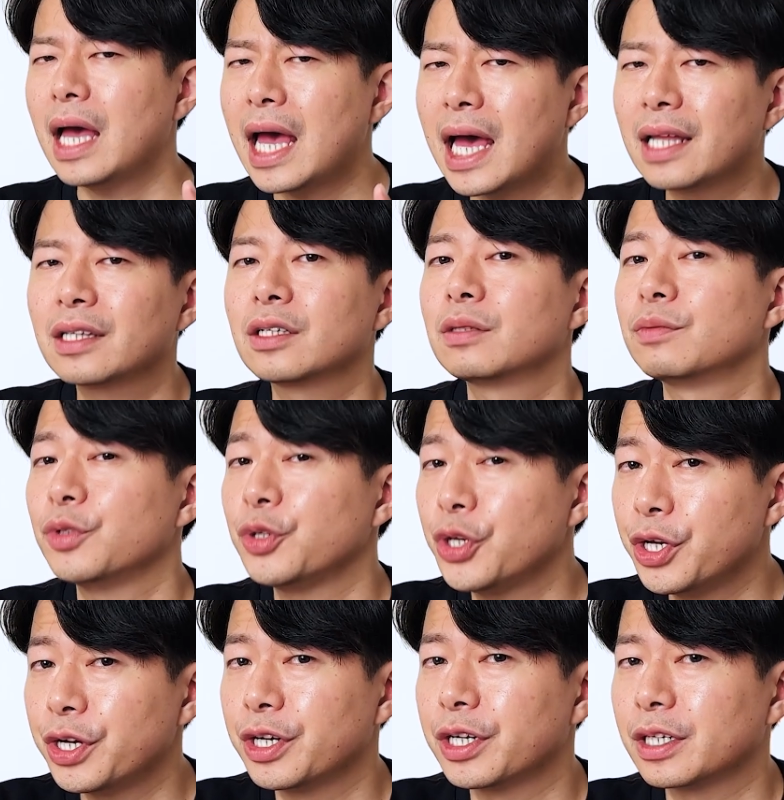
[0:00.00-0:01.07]
end of
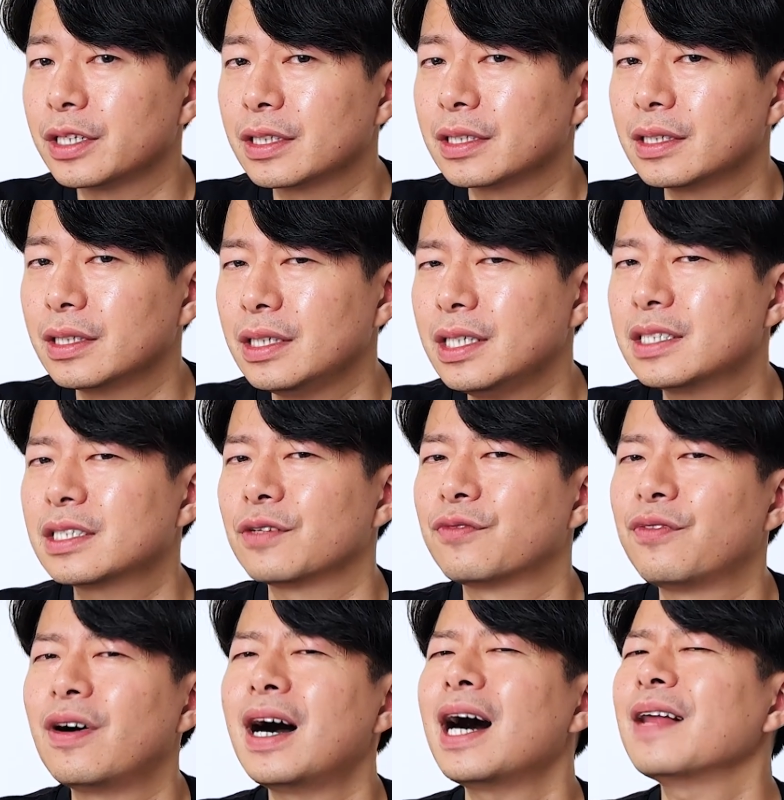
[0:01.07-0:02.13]
year. It's a
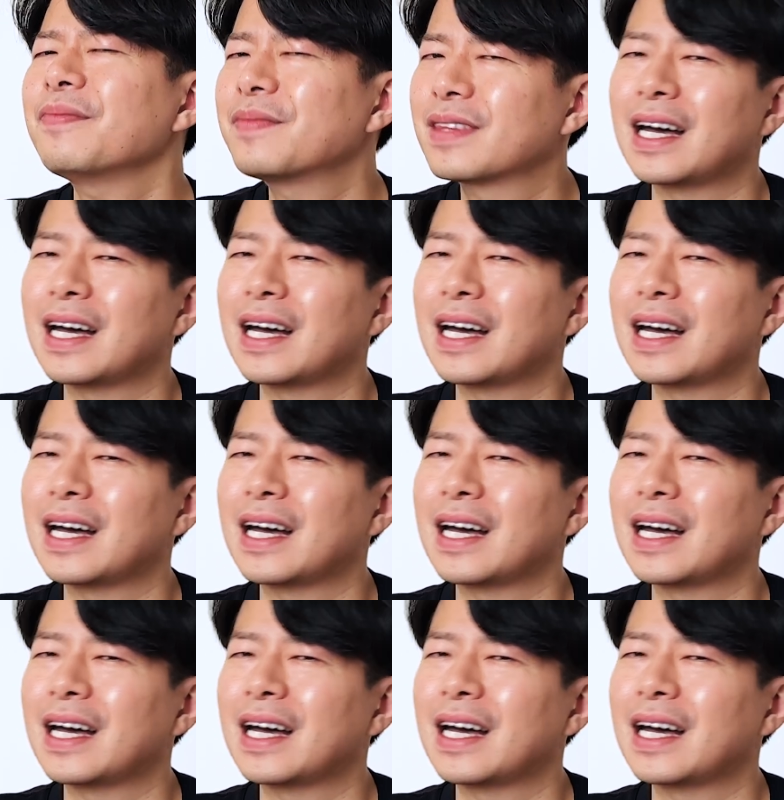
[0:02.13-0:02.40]
fun